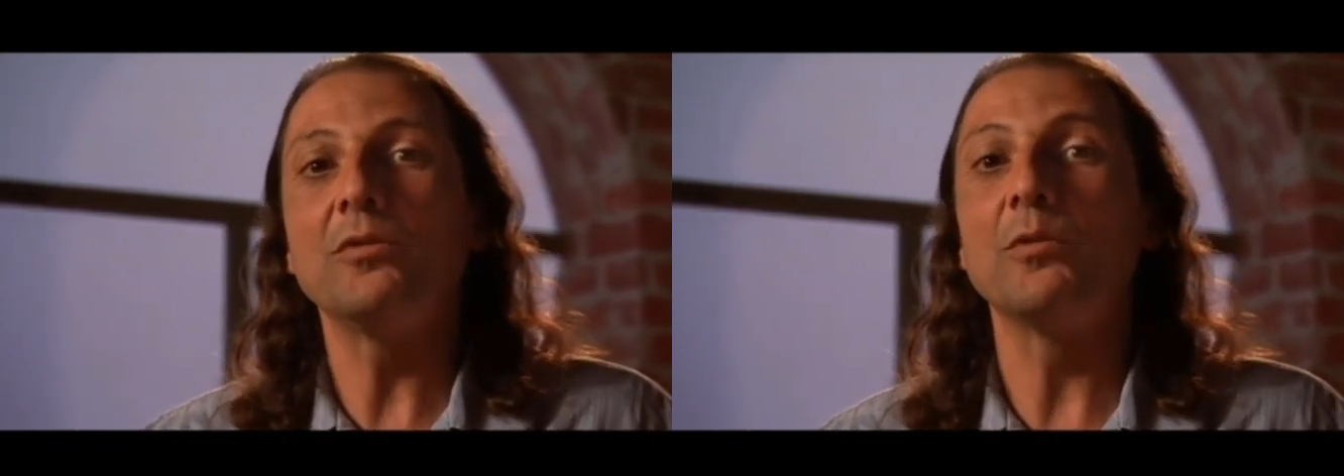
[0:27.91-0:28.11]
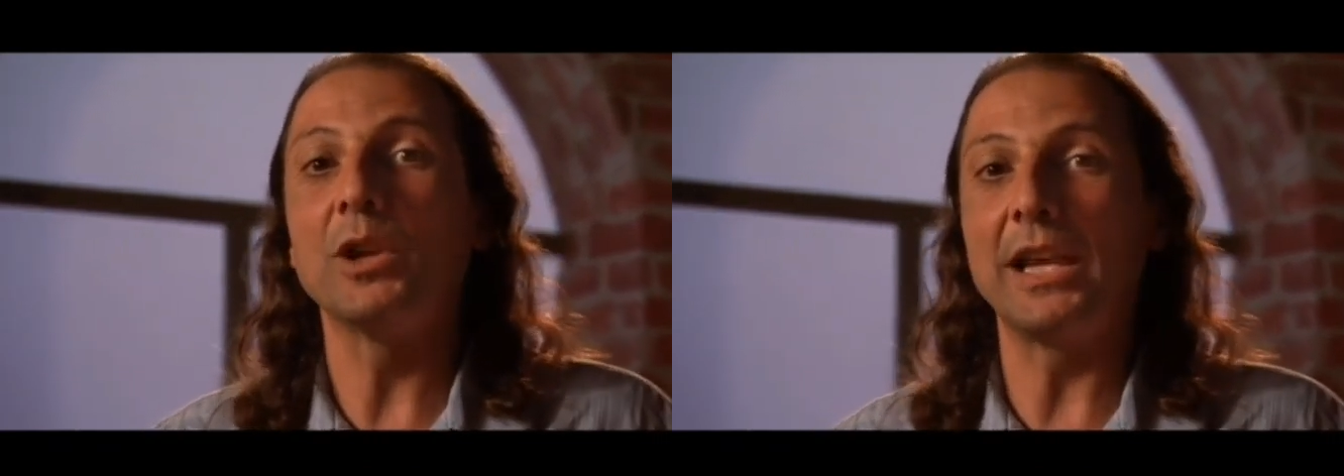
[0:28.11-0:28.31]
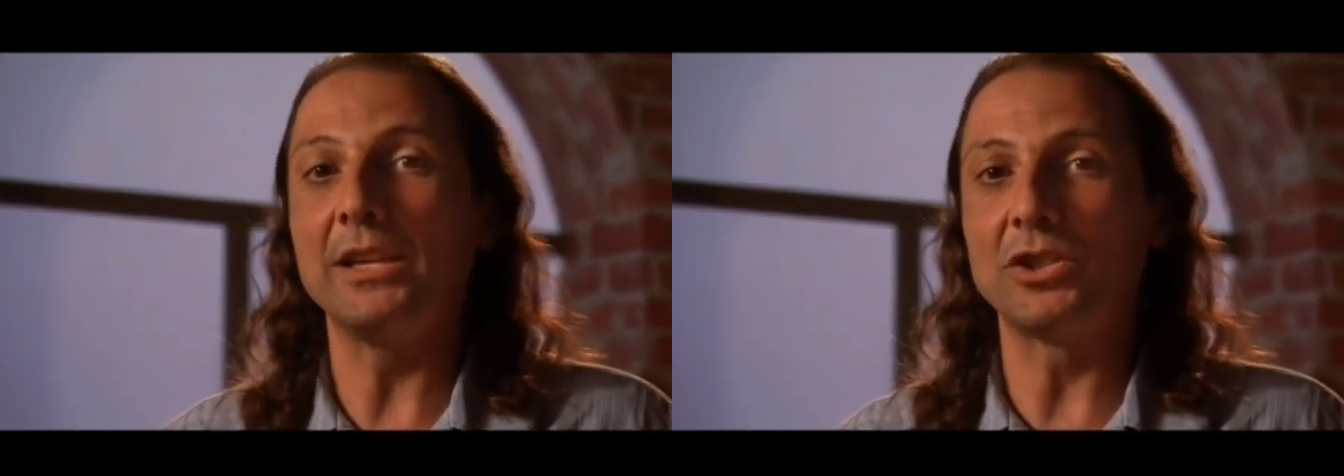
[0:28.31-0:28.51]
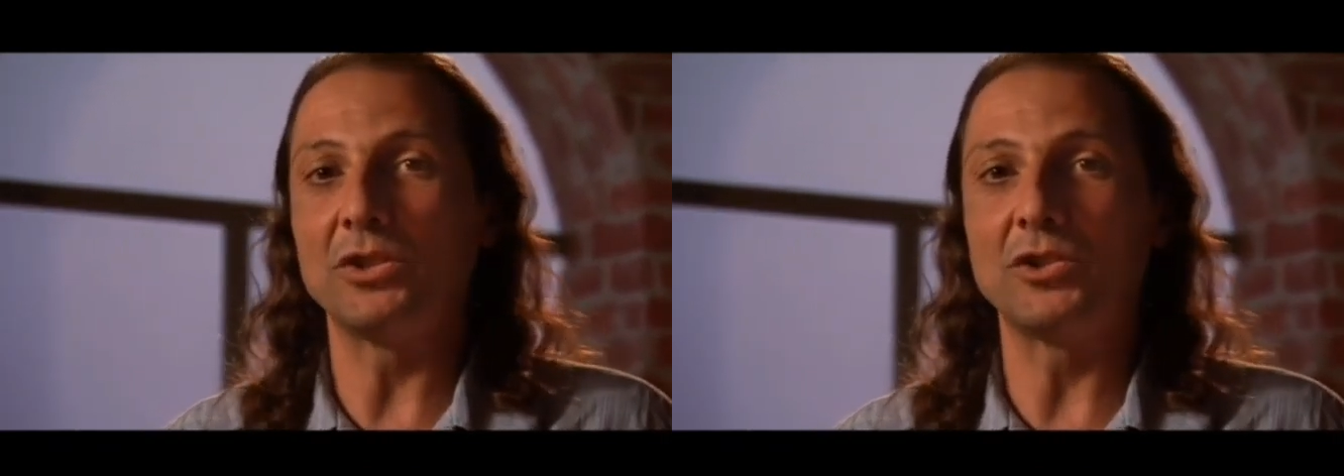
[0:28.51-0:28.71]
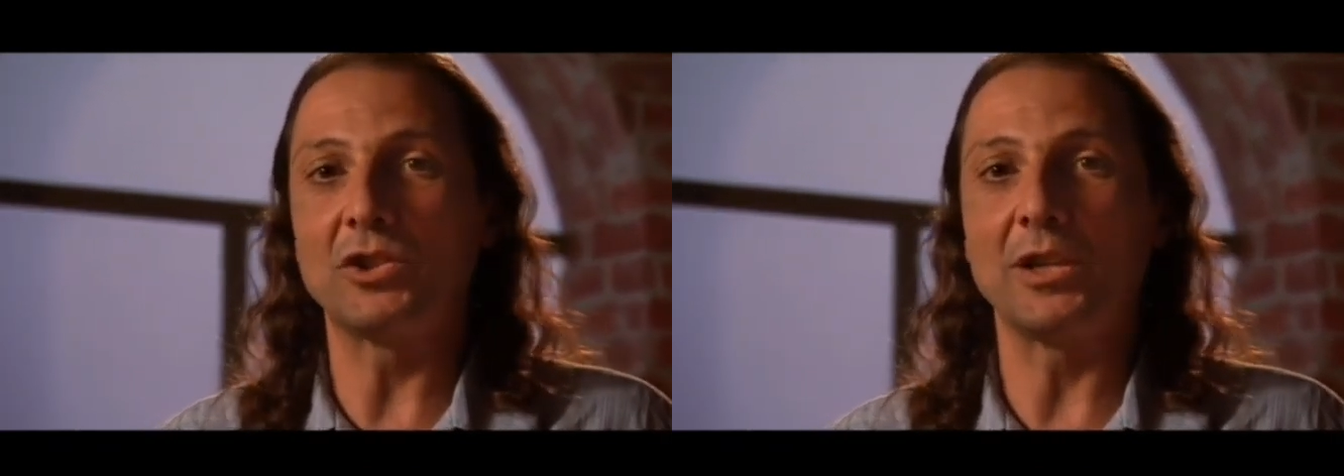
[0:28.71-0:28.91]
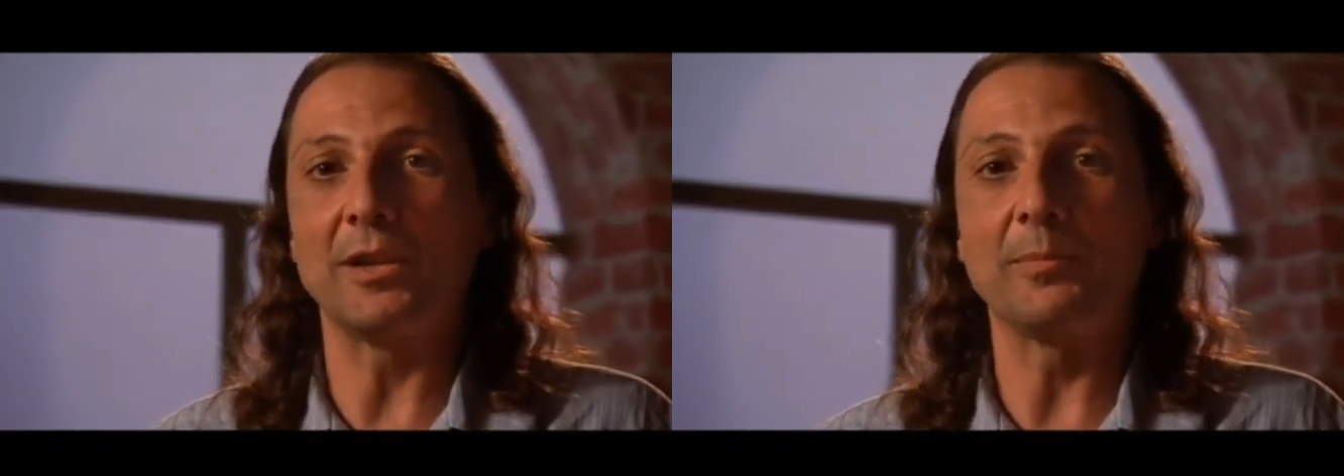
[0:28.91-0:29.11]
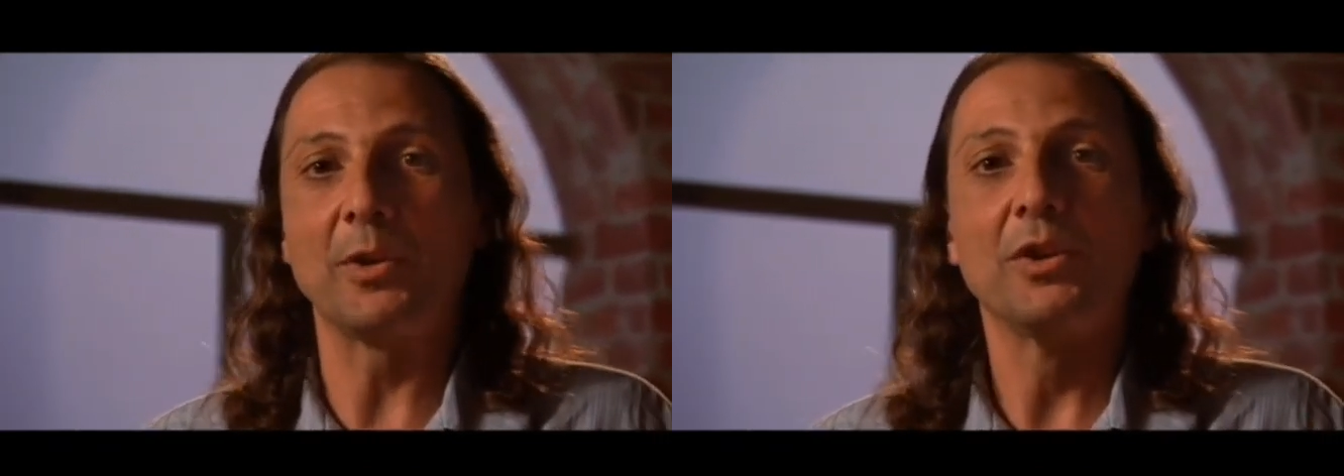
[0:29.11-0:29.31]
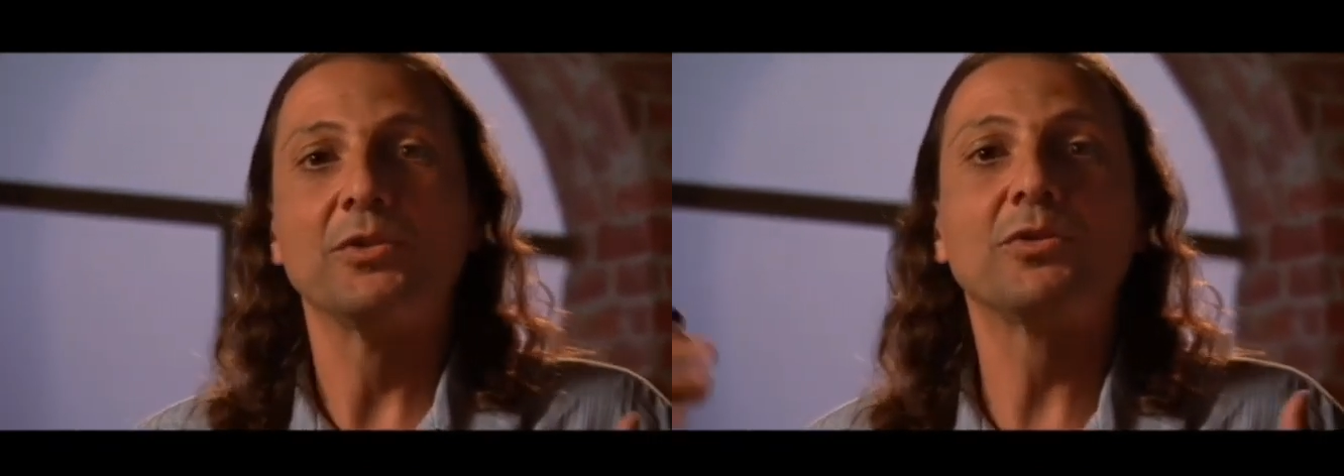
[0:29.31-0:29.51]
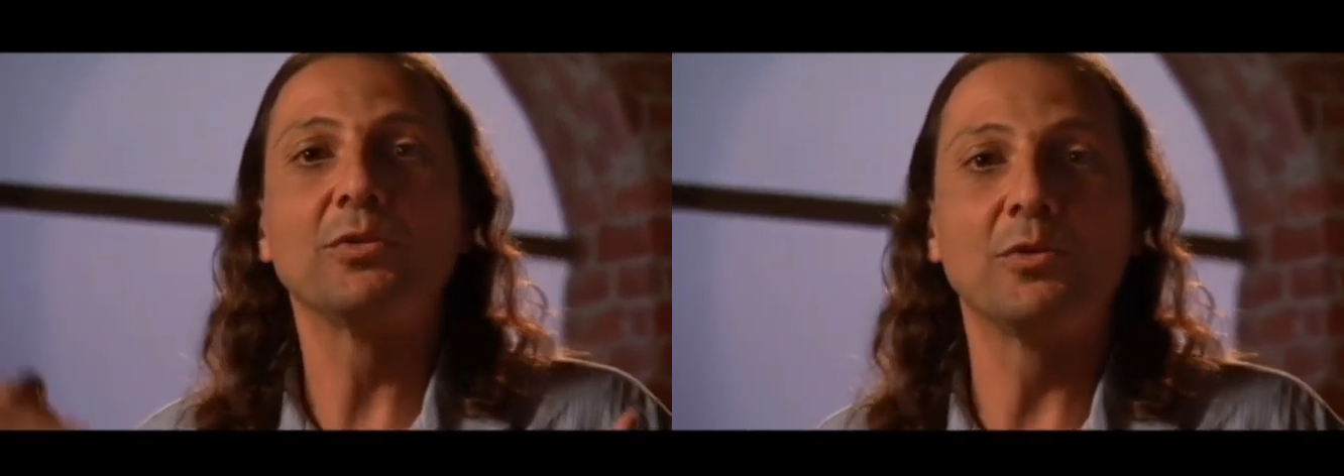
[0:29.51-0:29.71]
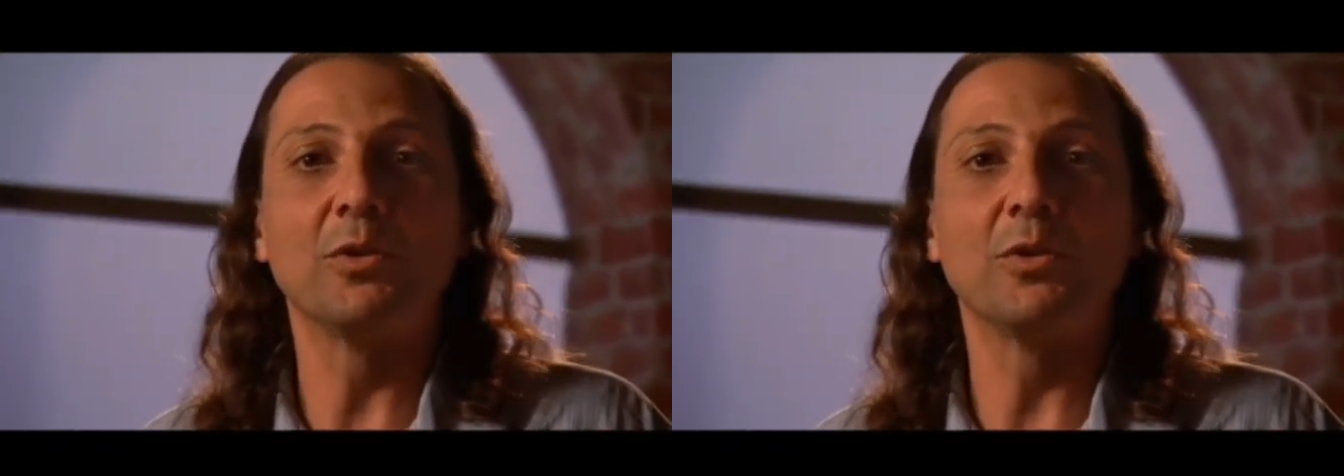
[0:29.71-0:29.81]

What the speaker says: in relationship